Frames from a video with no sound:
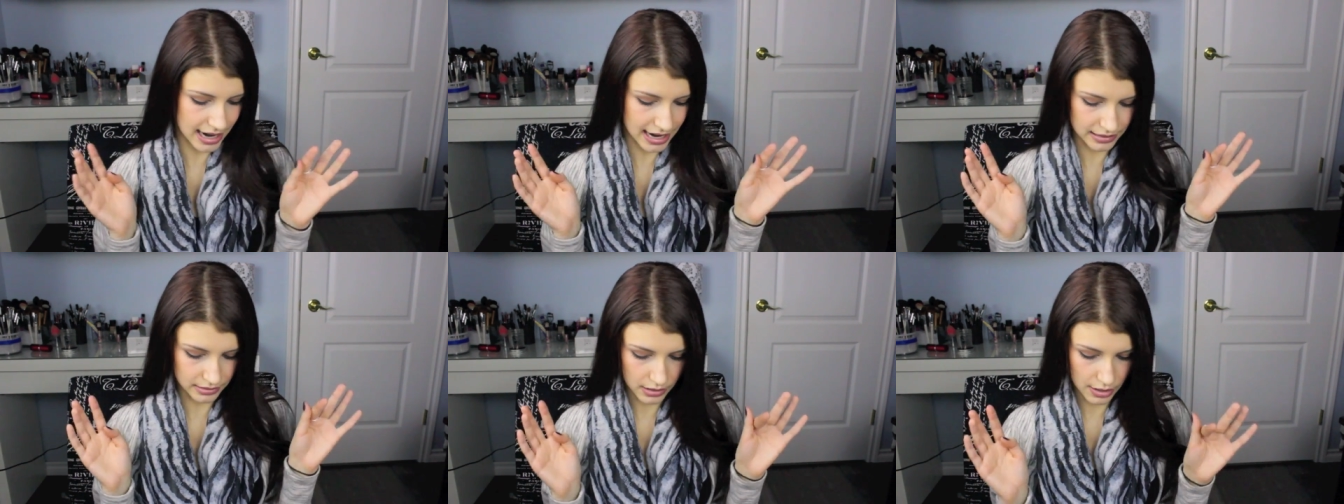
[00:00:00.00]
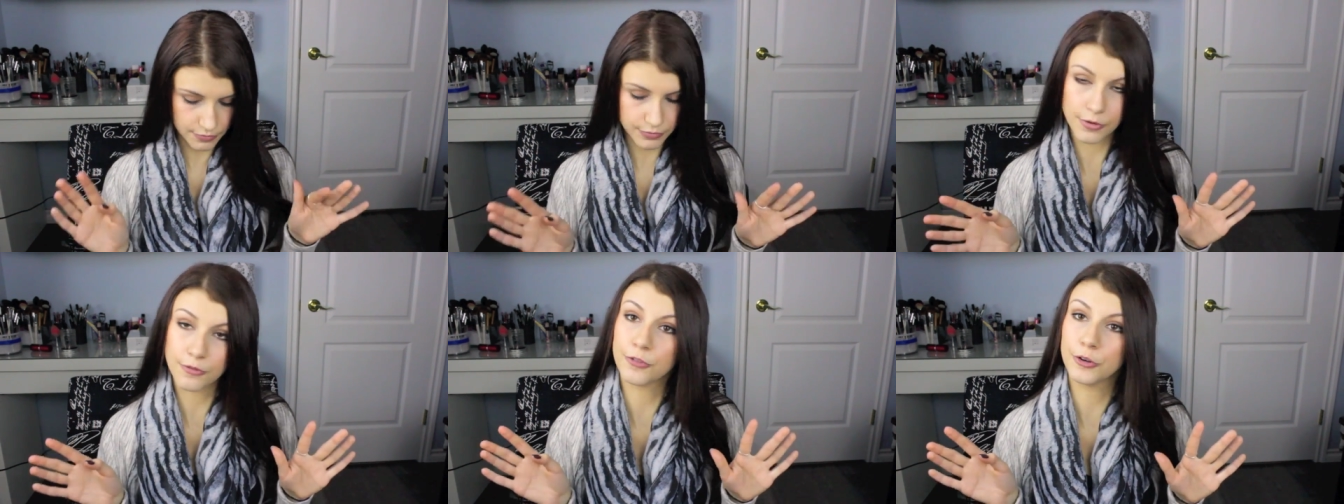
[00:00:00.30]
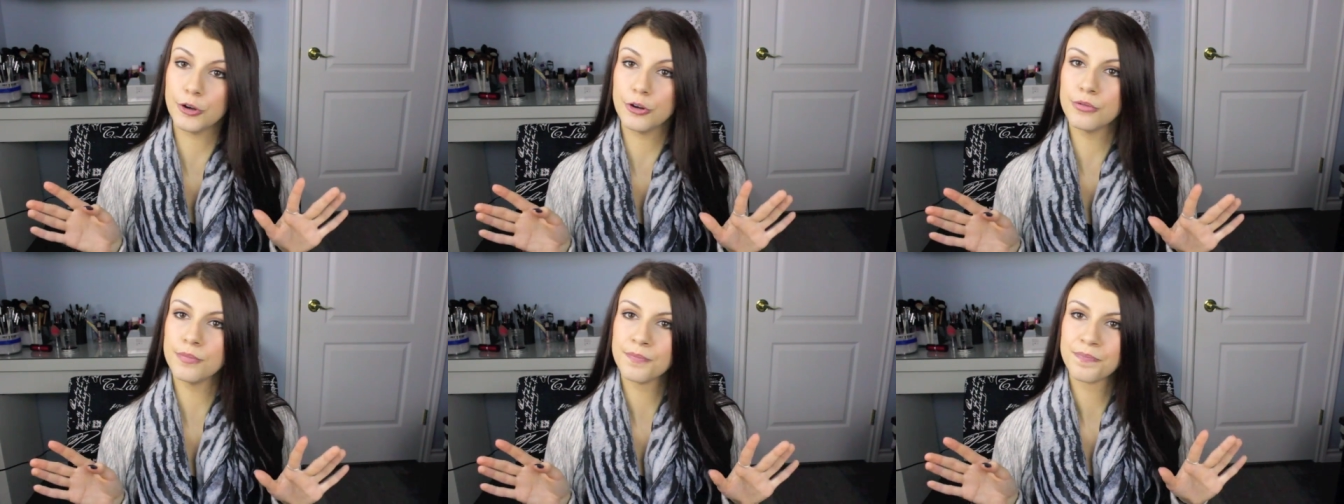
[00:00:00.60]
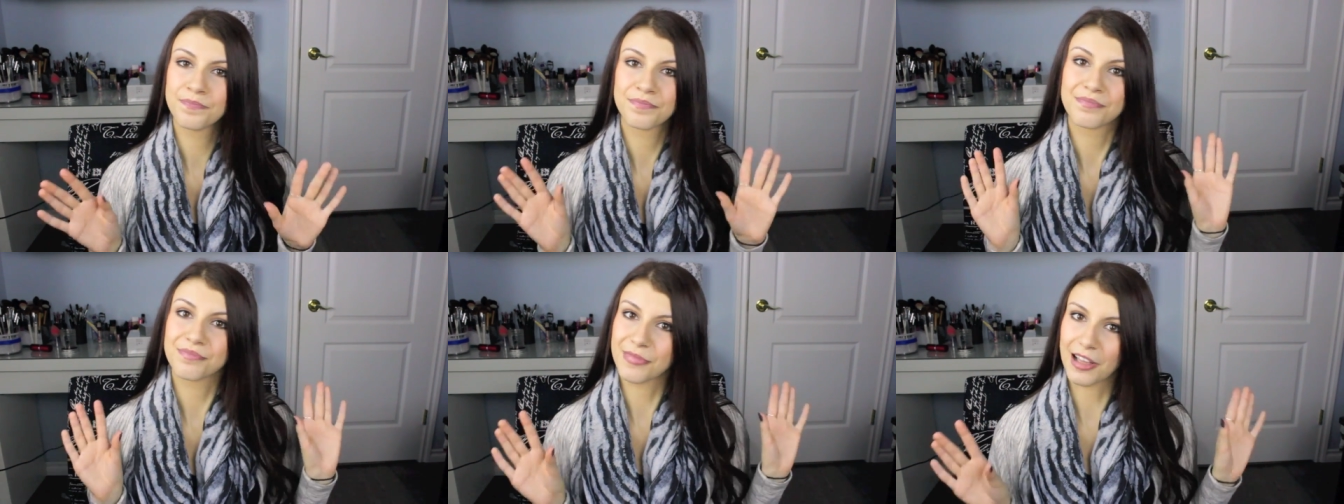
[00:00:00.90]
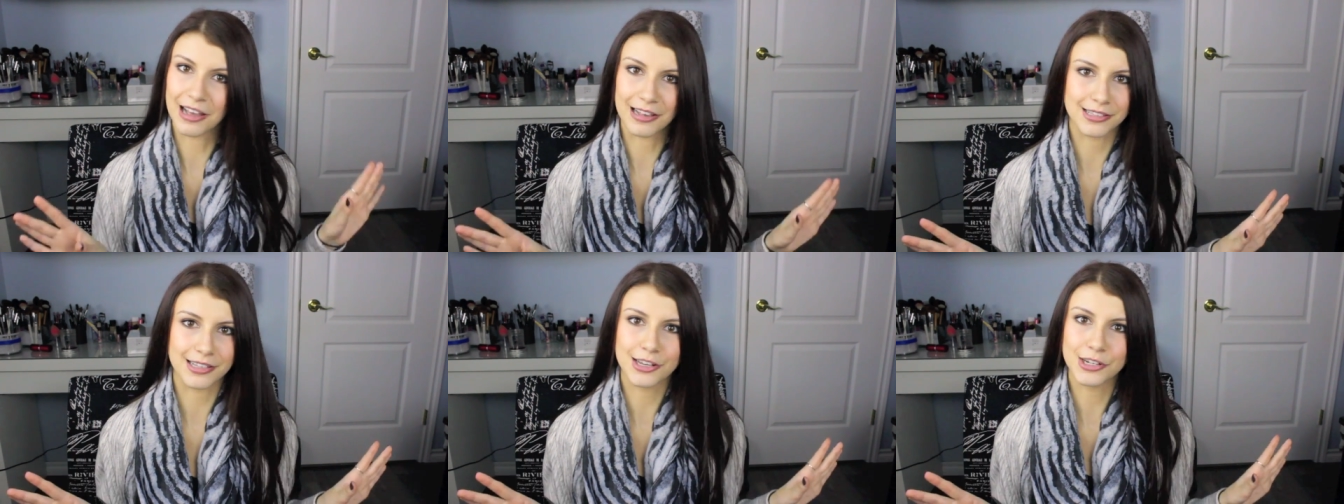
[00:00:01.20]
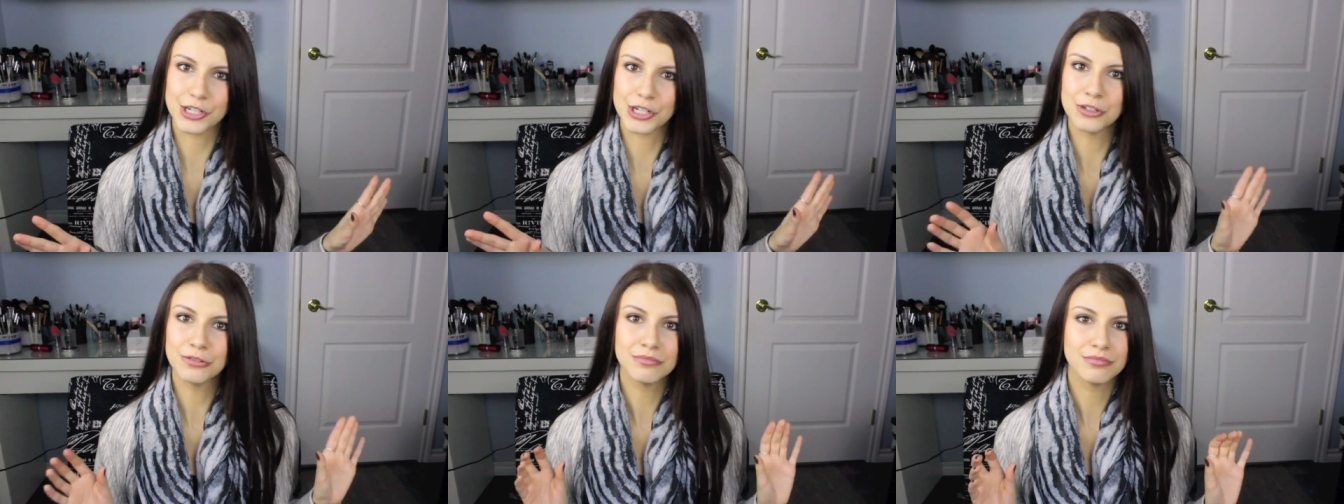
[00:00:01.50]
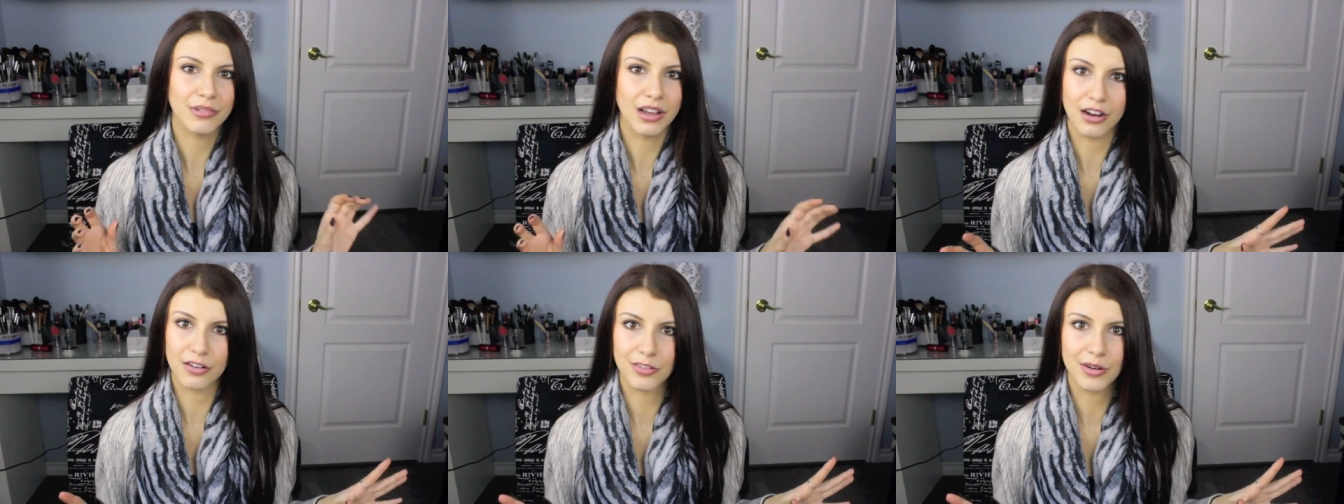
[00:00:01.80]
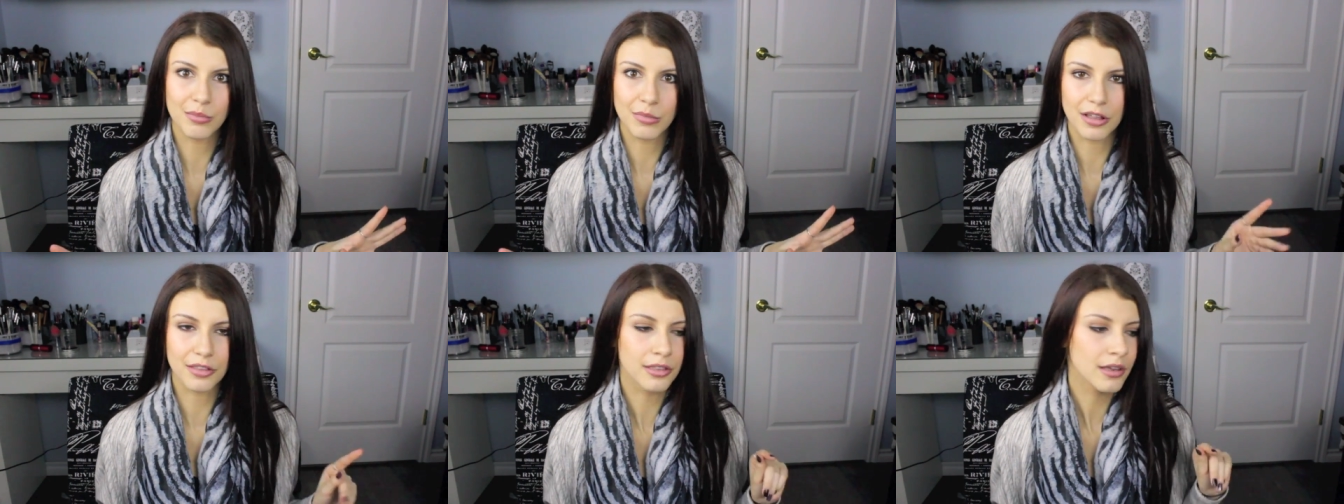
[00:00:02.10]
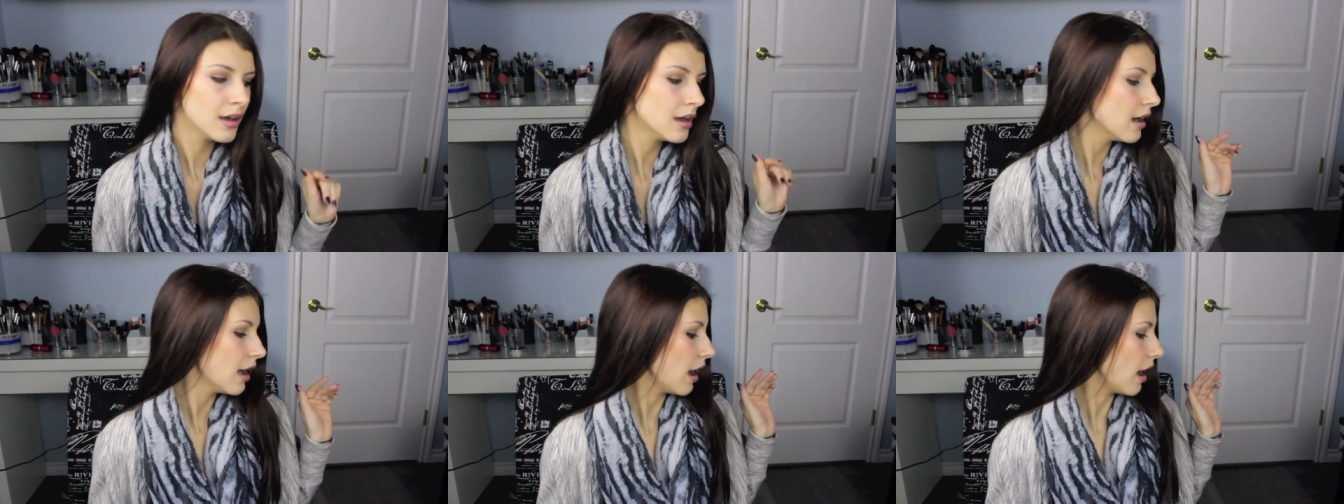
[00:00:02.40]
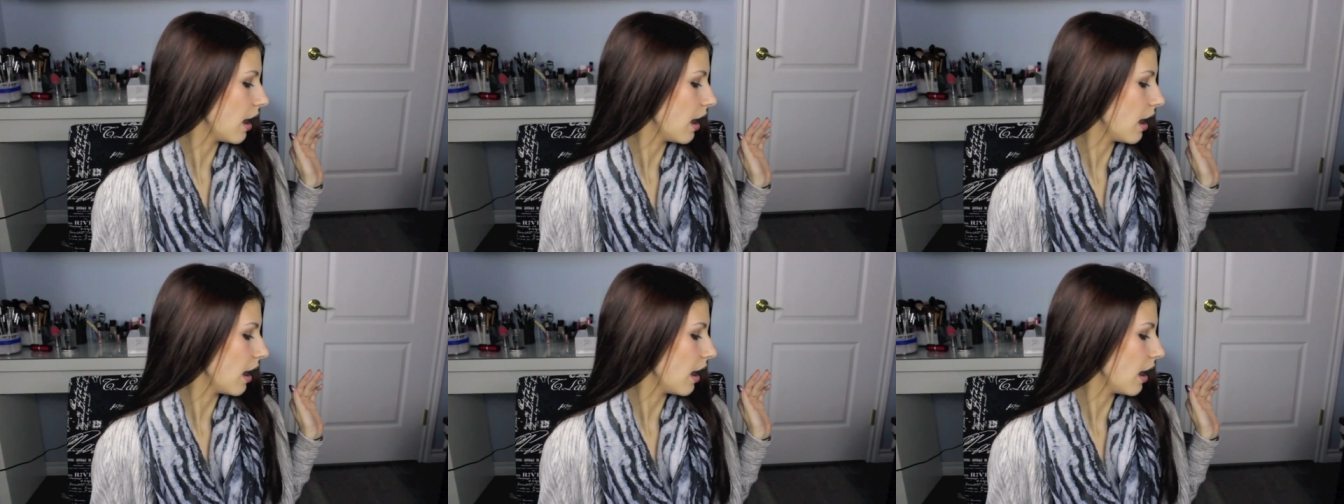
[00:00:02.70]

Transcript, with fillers: I love the food, as I do every month.